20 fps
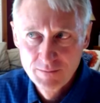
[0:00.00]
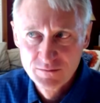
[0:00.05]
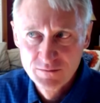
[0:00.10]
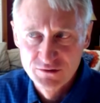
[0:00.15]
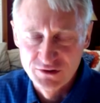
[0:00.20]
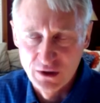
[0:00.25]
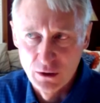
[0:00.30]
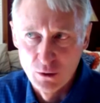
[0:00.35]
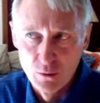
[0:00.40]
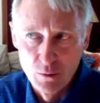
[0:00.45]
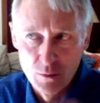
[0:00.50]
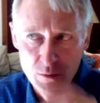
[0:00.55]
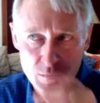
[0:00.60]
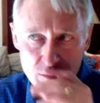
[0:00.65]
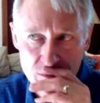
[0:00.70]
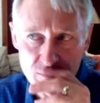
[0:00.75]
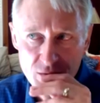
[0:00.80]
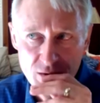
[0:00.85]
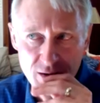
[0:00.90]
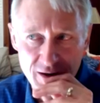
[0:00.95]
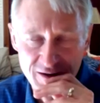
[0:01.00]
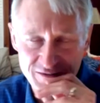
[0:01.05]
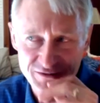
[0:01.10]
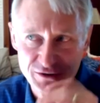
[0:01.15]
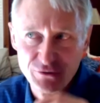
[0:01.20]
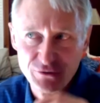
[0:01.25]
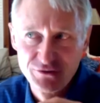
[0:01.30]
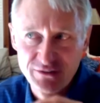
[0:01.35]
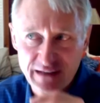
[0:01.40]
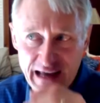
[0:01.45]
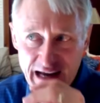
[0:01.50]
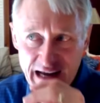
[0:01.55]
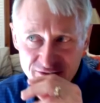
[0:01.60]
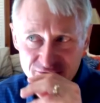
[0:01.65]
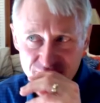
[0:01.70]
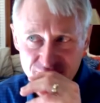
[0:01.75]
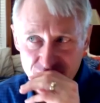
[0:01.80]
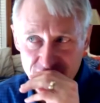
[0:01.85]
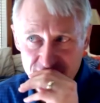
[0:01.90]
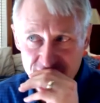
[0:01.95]
so a few stats
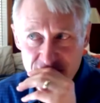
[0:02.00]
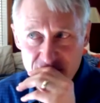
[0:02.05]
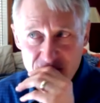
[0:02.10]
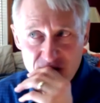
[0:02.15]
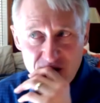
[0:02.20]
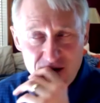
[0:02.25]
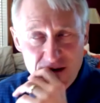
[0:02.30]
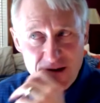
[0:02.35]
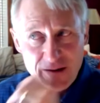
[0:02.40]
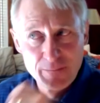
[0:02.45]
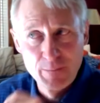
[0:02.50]
for you